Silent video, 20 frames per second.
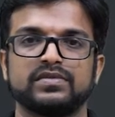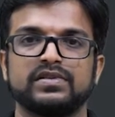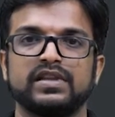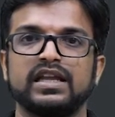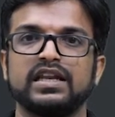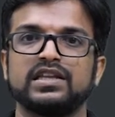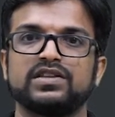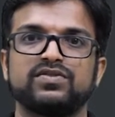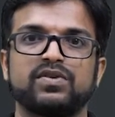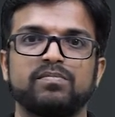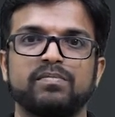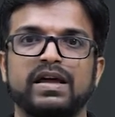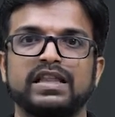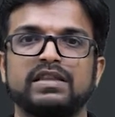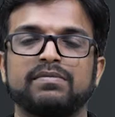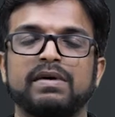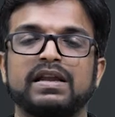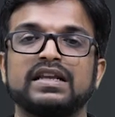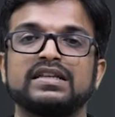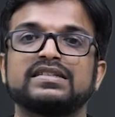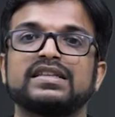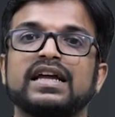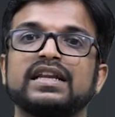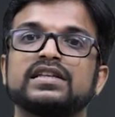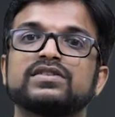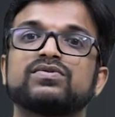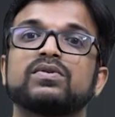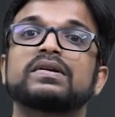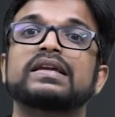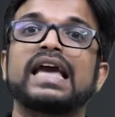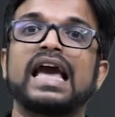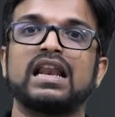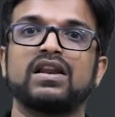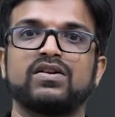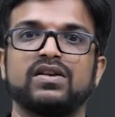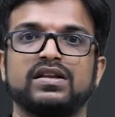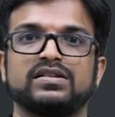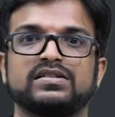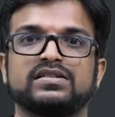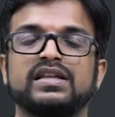That is from mathematics, that is from
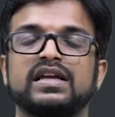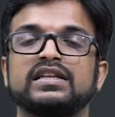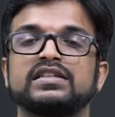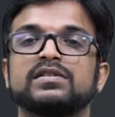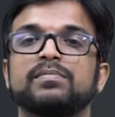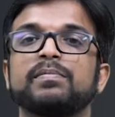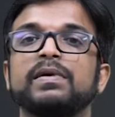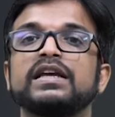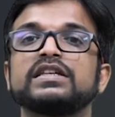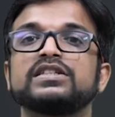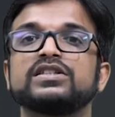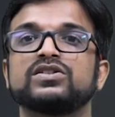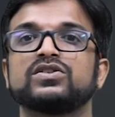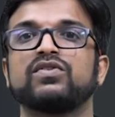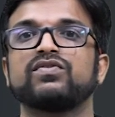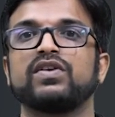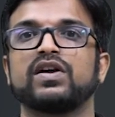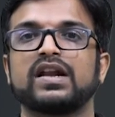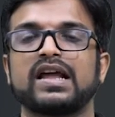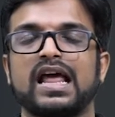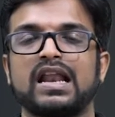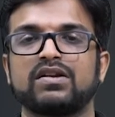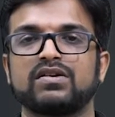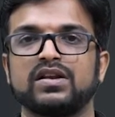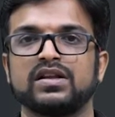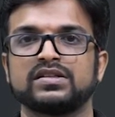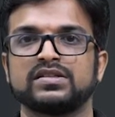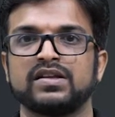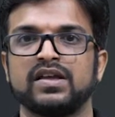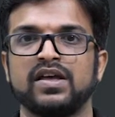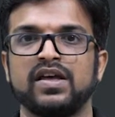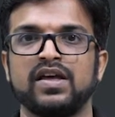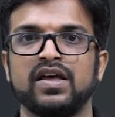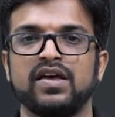calculus, that is the basis of our calculus.